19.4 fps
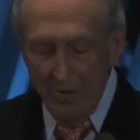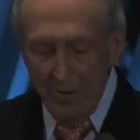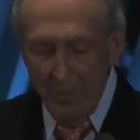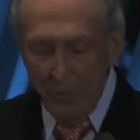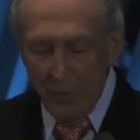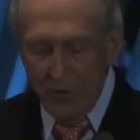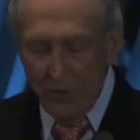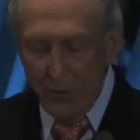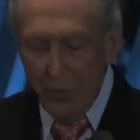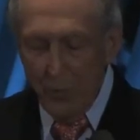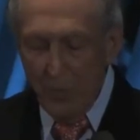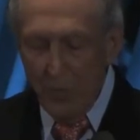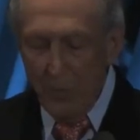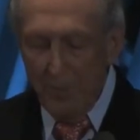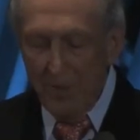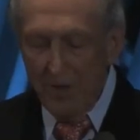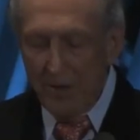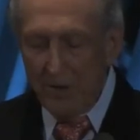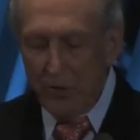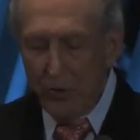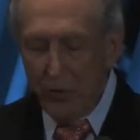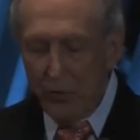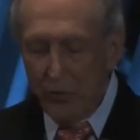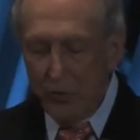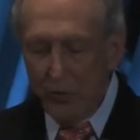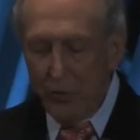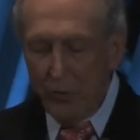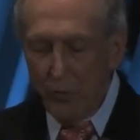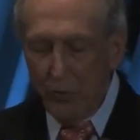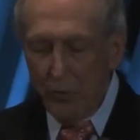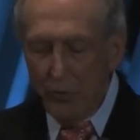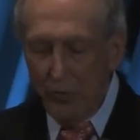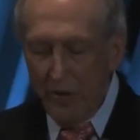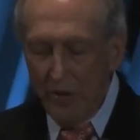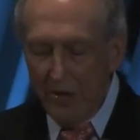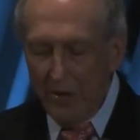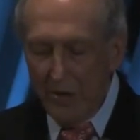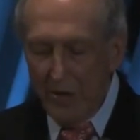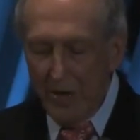presumably due to
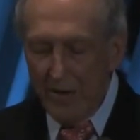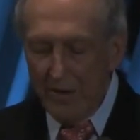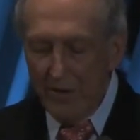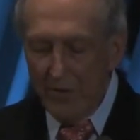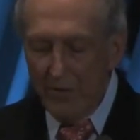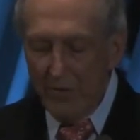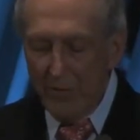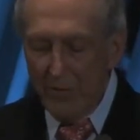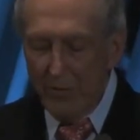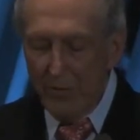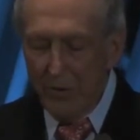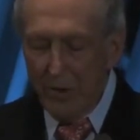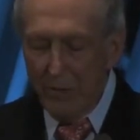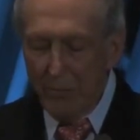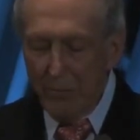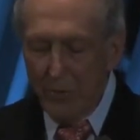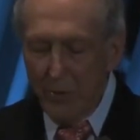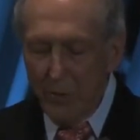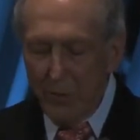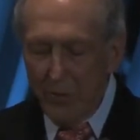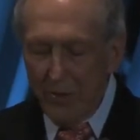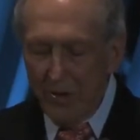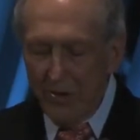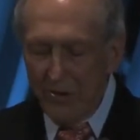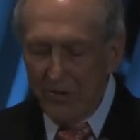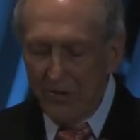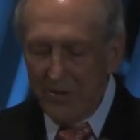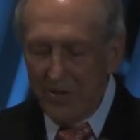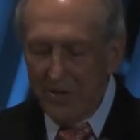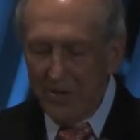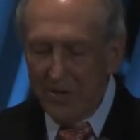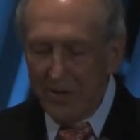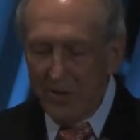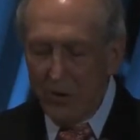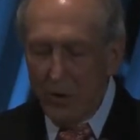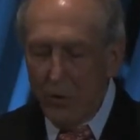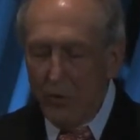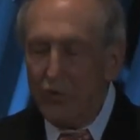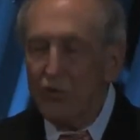radioactive impurities in the
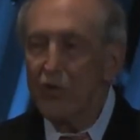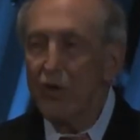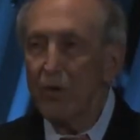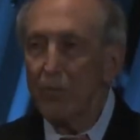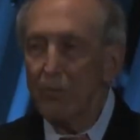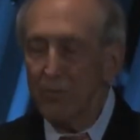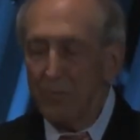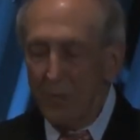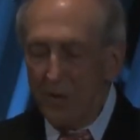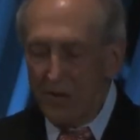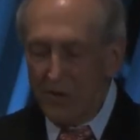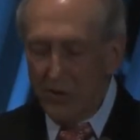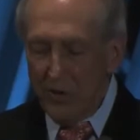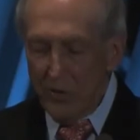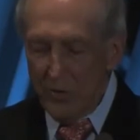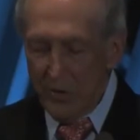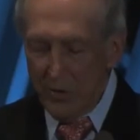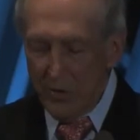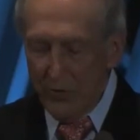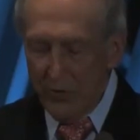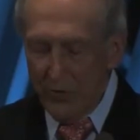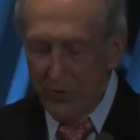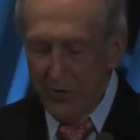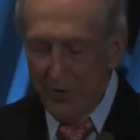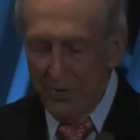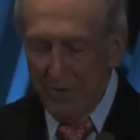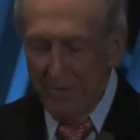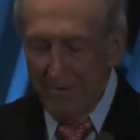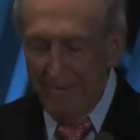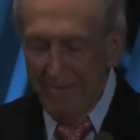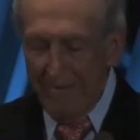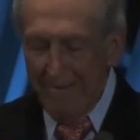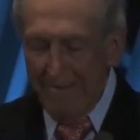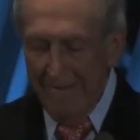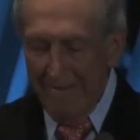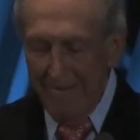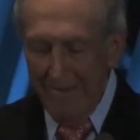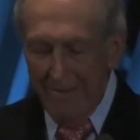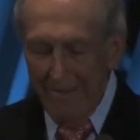on-chip materials.
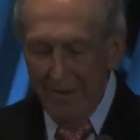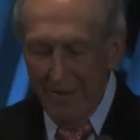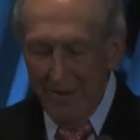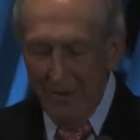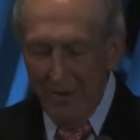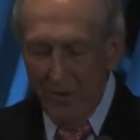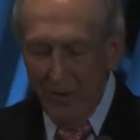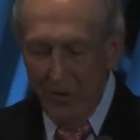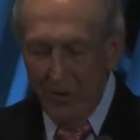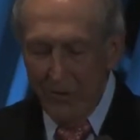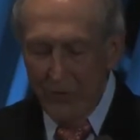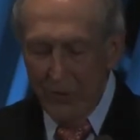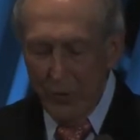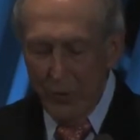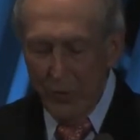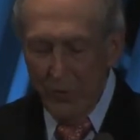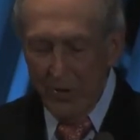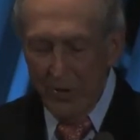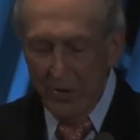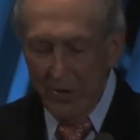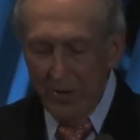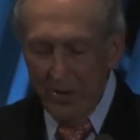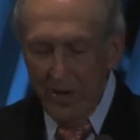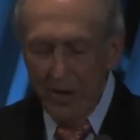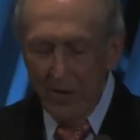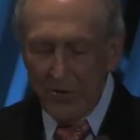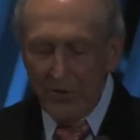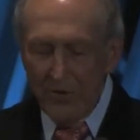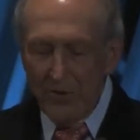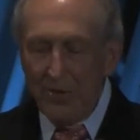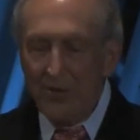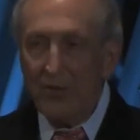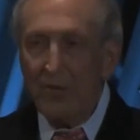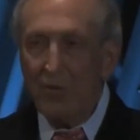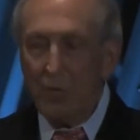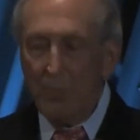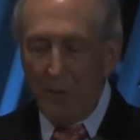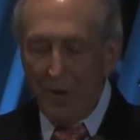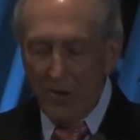Also, an analysis
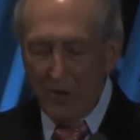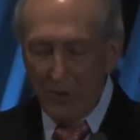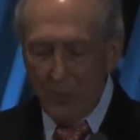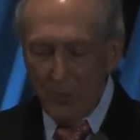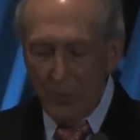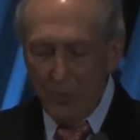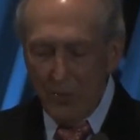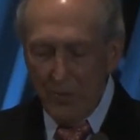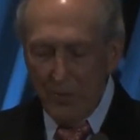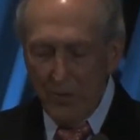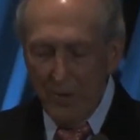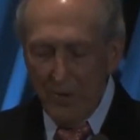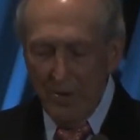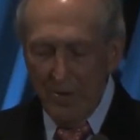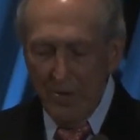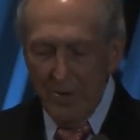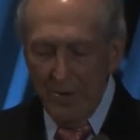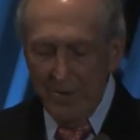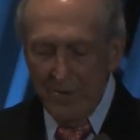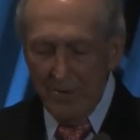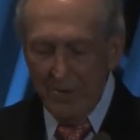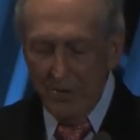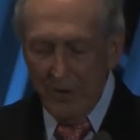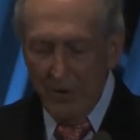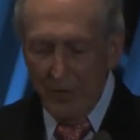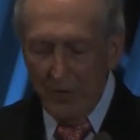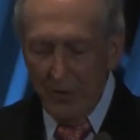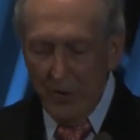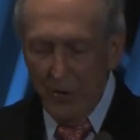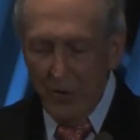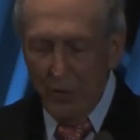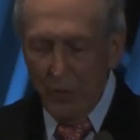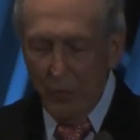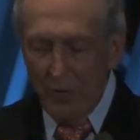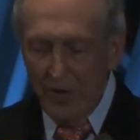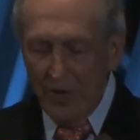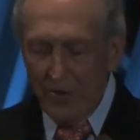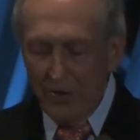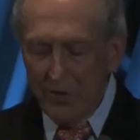of the possible soft error
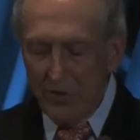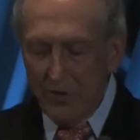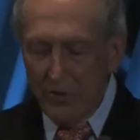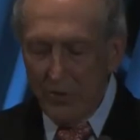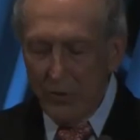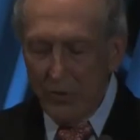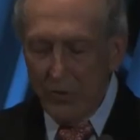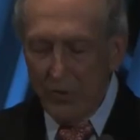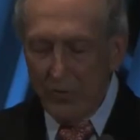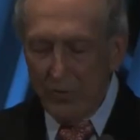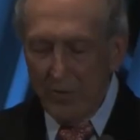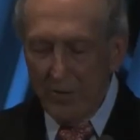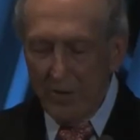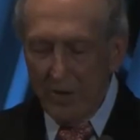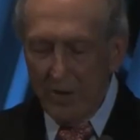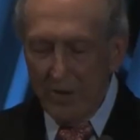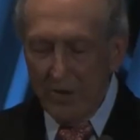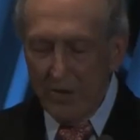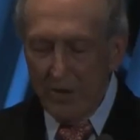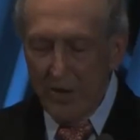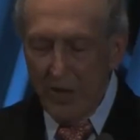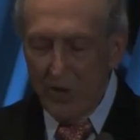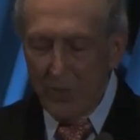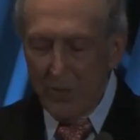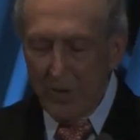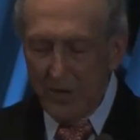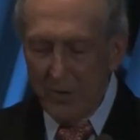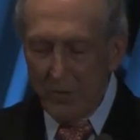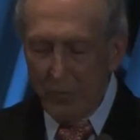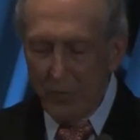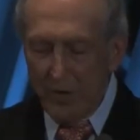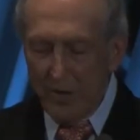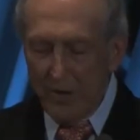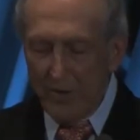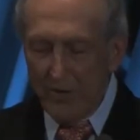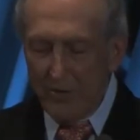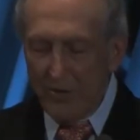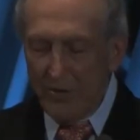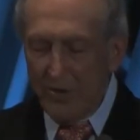rates due to cosmic
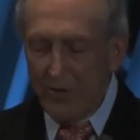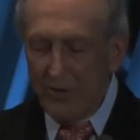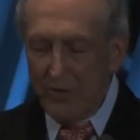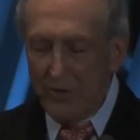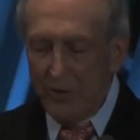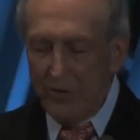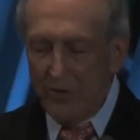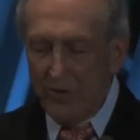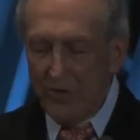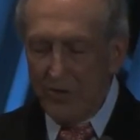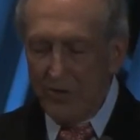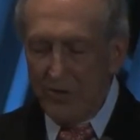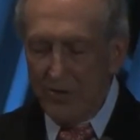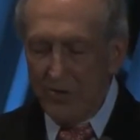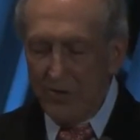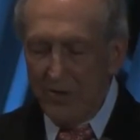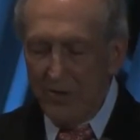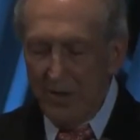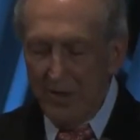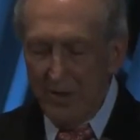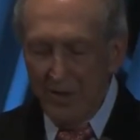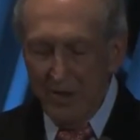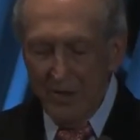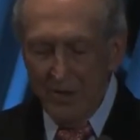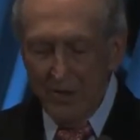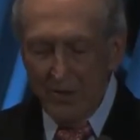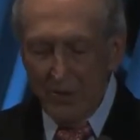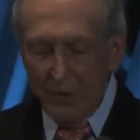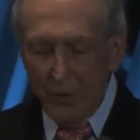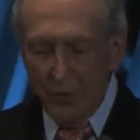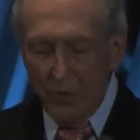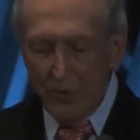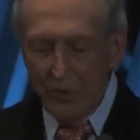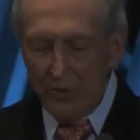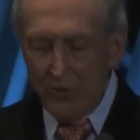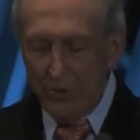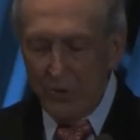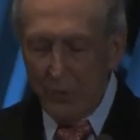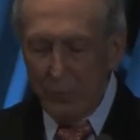rays showed that this
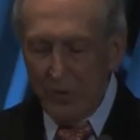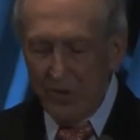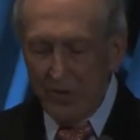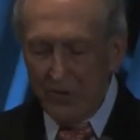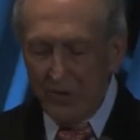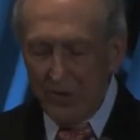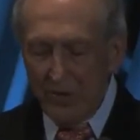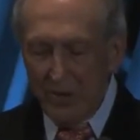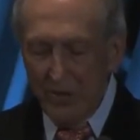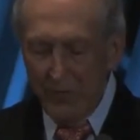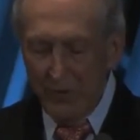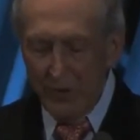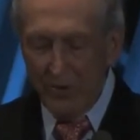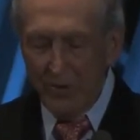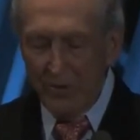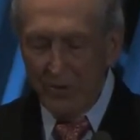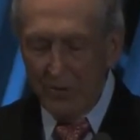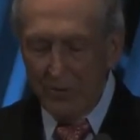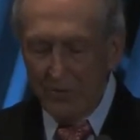source could be significant.